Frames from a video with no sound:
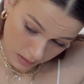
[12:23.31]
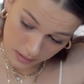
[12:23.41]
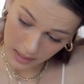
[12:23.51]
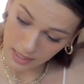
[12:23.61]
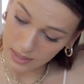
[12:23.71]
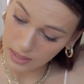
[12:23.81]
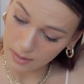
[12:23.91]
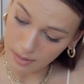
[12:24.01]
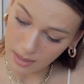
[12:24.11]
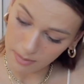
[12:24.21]
take
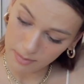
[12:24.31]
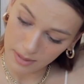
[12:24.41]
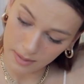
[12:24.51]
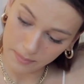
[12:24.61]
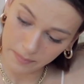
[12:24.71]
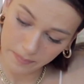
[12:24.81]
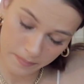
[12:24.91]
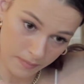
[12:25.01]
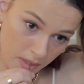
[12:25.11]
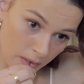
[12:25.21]
a bobby pin
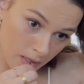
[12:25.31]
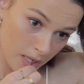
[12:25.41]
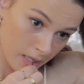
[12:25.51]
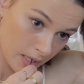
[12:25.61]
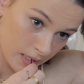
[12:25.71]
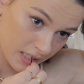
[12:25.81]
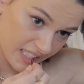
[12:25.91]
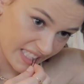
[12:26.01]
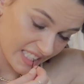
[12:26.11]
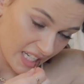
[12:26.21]

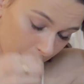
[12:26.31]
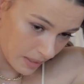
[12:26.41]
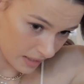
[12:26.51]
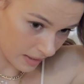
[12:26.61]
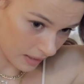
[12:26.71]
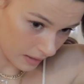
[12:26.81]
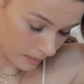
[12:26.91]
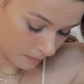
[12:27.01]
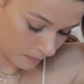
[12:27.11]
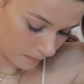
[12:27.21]
and pin that
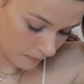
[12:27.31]
in.